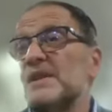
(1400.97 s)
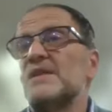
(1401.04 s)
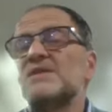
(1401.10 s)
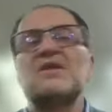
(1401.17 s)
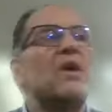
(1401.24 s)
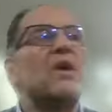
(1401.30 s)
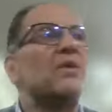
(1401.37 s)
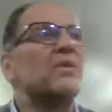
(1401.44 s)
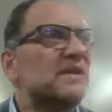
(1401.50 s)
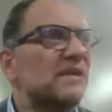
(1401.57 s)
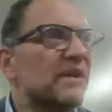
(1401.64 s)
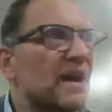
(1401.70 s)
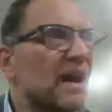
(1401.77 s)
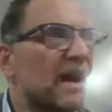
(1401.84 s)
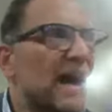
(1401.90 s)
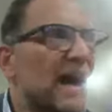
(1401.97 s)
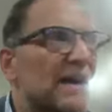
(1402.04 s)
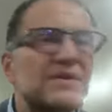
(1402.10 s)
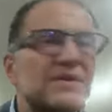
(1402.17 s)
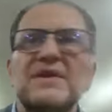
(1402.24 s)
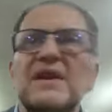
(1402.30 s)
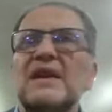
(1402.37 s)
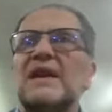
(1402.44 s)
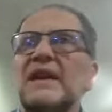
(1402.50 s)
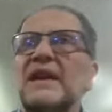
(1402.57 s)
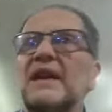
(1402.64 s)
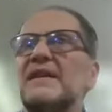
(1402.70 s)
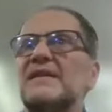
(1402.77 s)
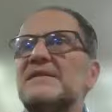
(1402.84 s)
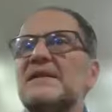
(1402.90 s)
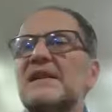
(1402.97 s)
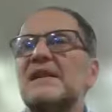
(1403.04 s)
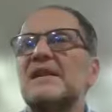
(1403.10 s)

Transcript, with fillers: So what we do in my house is